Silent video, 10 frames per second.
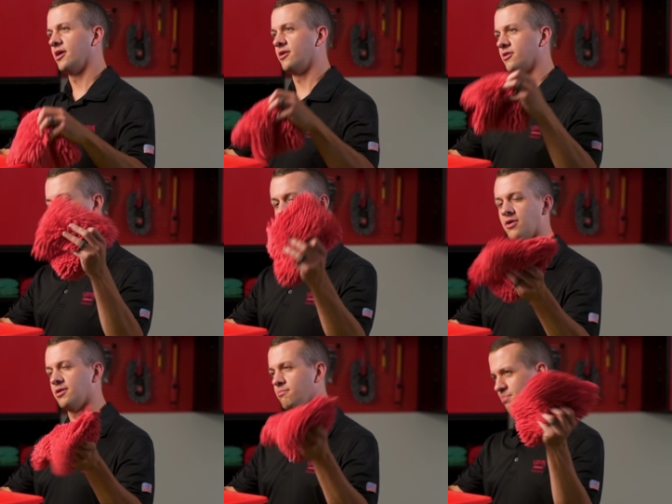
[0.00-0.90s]
and then are
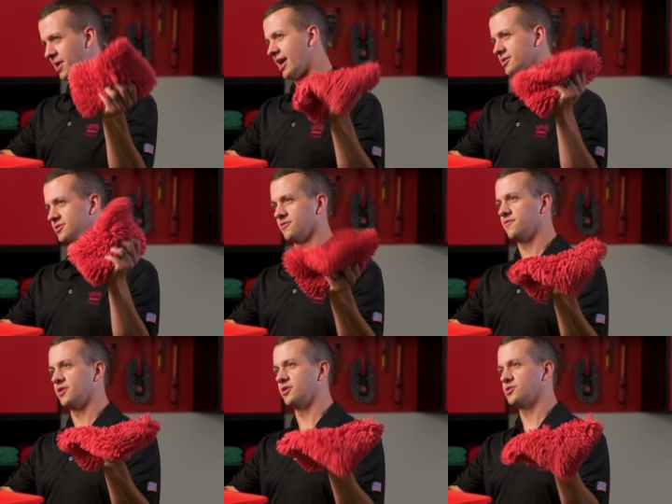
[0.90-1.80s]
carried back
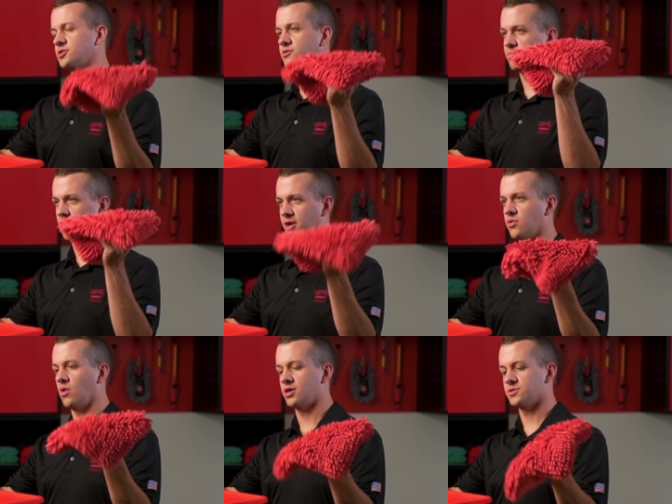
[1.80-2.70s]
to the finish
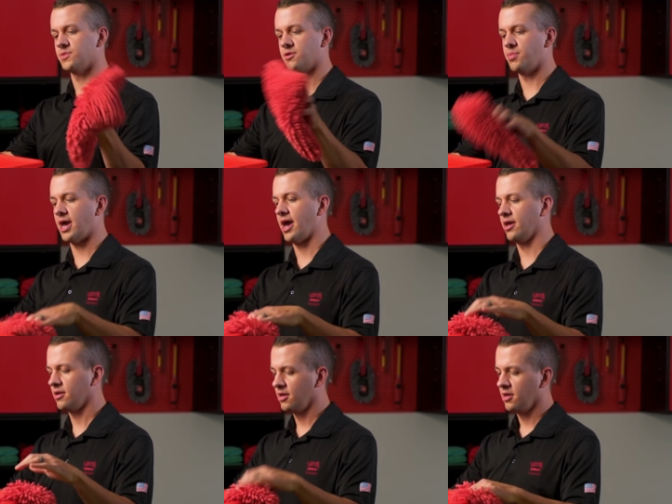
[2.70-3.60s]
by your wash mitt or
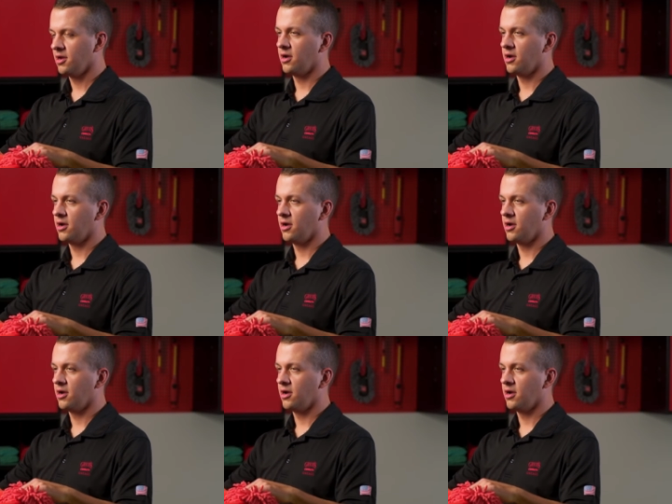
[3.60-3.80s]
pad.